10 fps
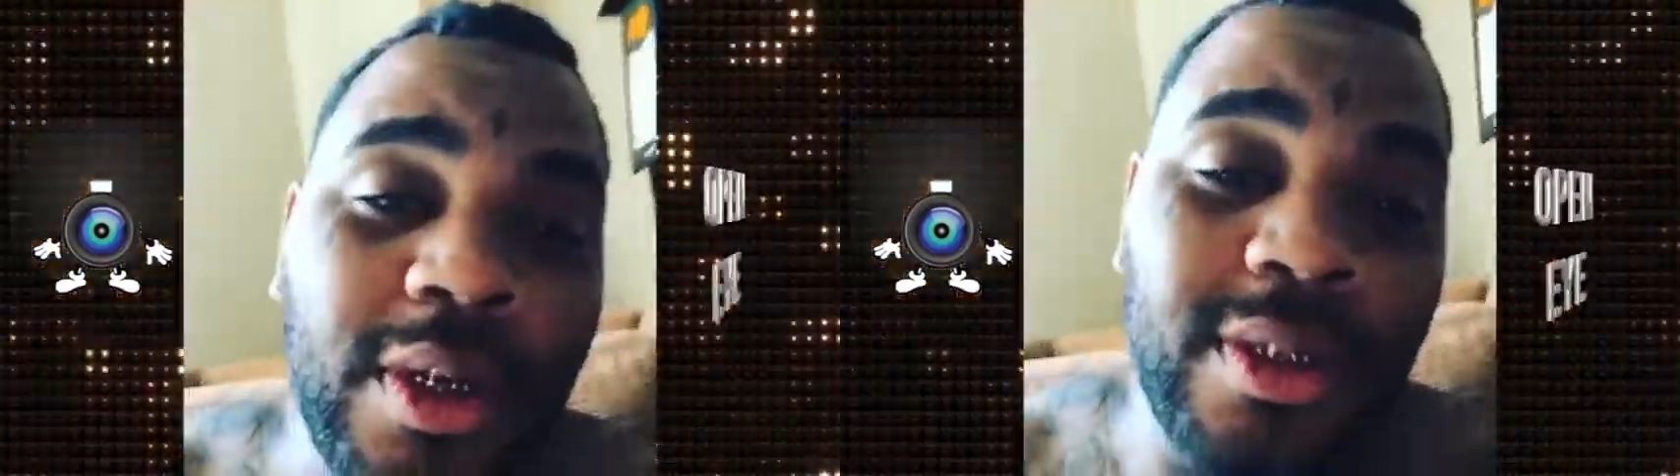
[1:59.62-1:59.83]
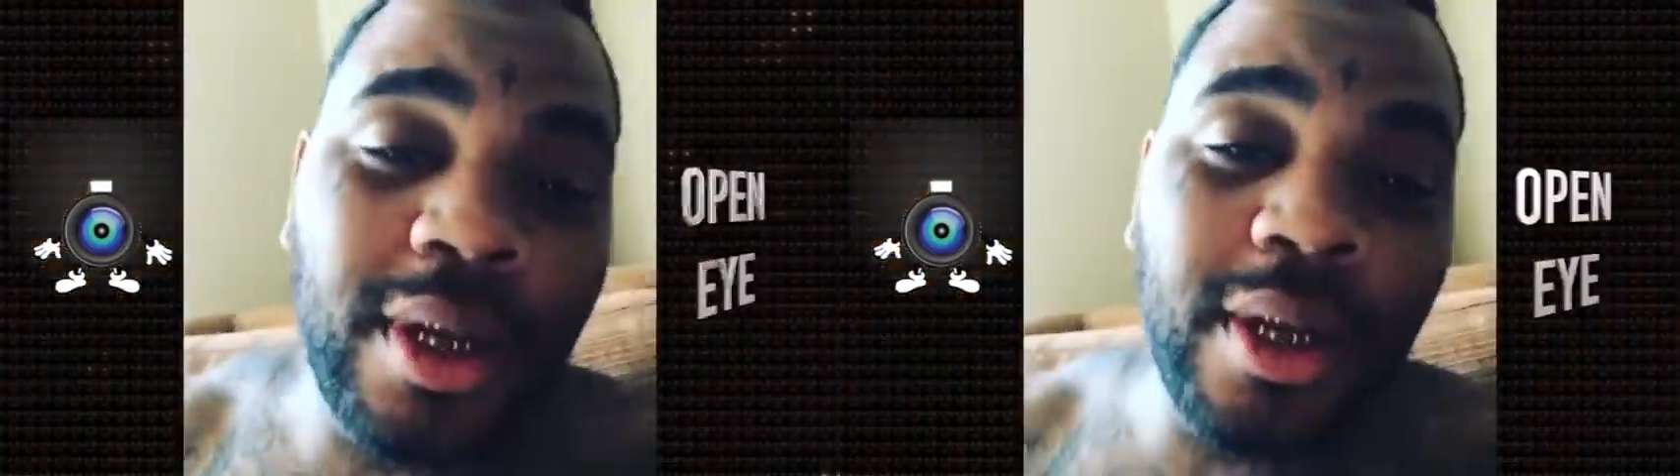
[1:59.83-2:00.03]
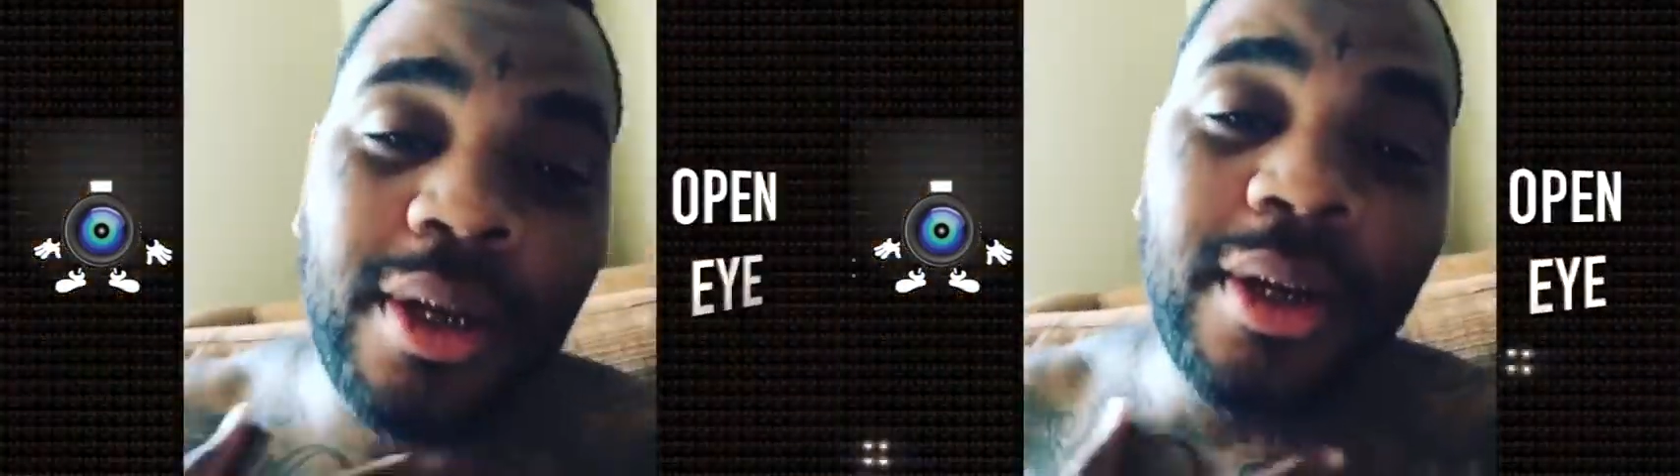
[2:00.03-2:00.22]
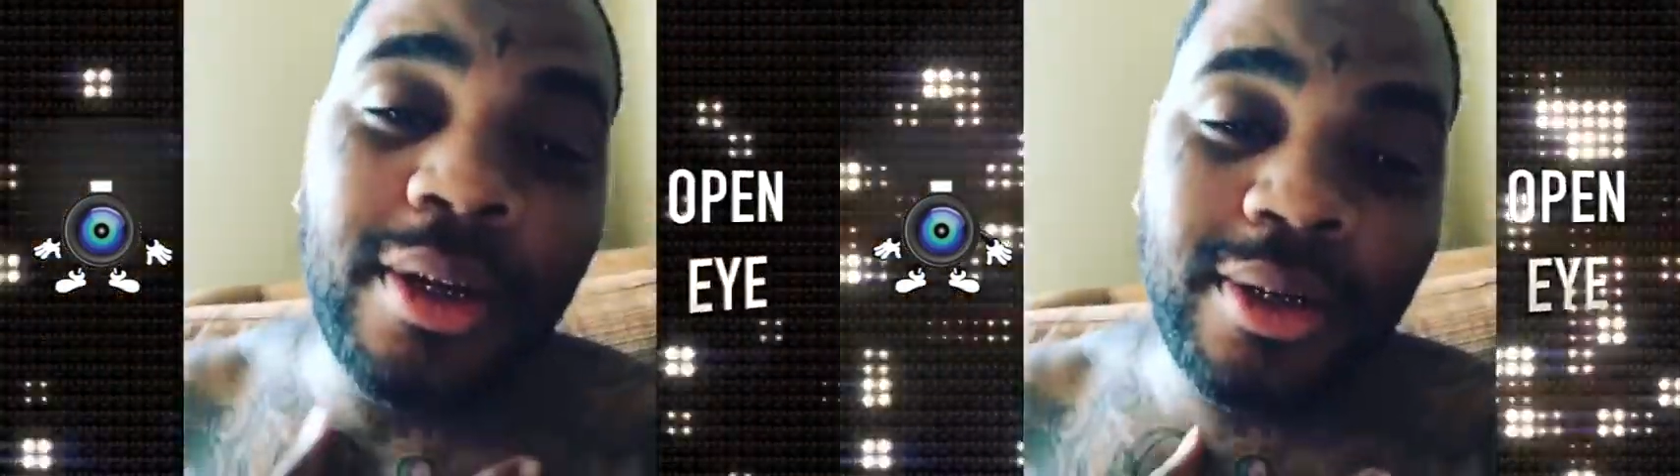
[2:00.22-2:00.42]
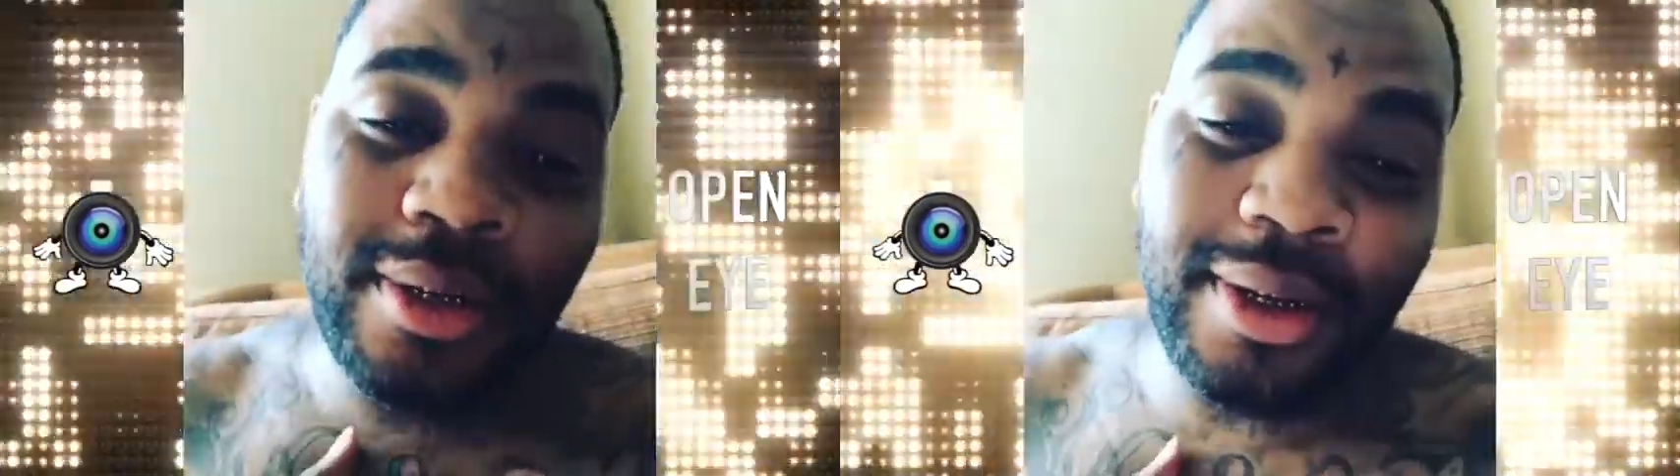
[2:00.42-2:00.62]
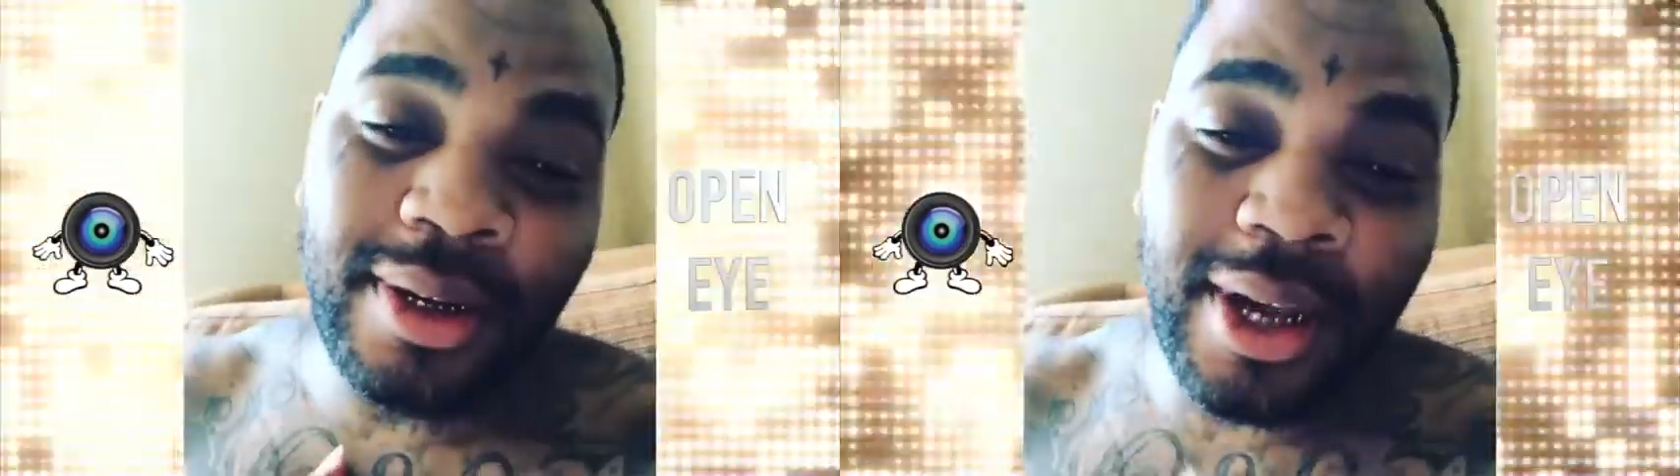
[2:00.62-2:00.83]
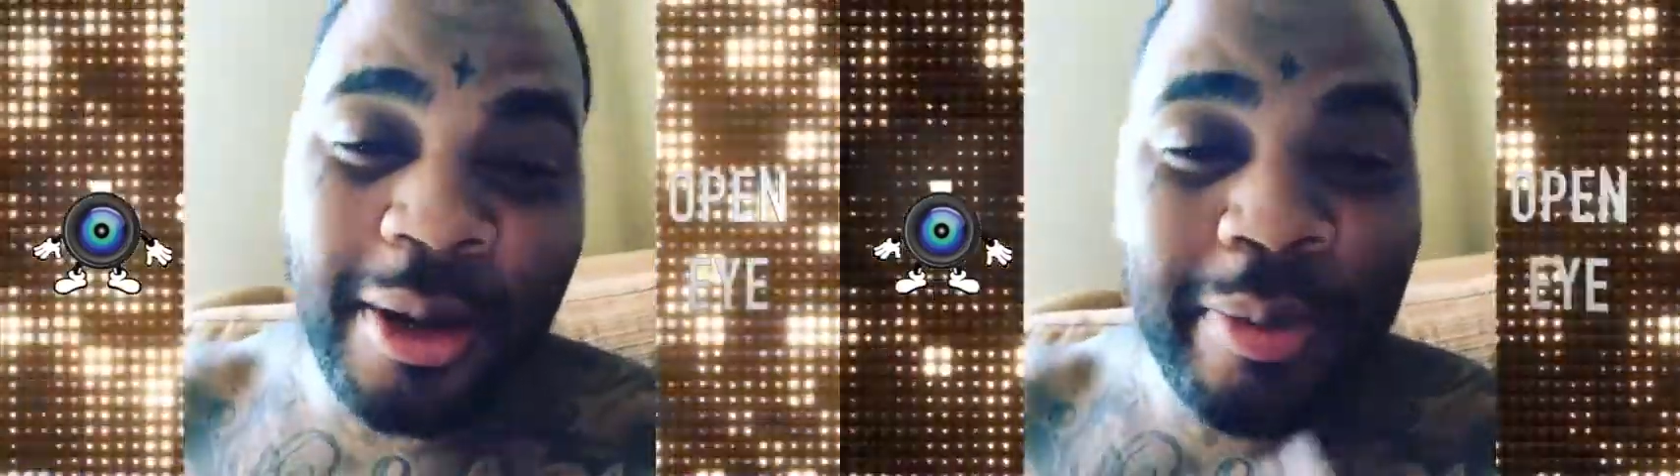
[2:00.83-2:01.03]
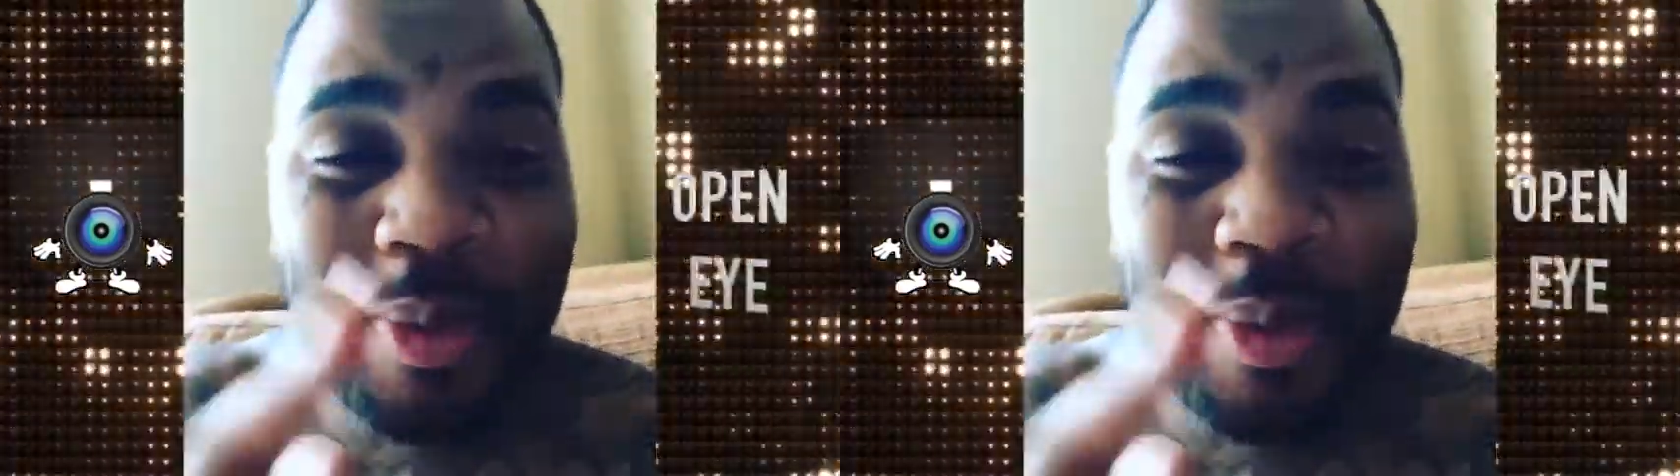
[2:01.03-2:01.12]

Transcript: Say, look, a lot of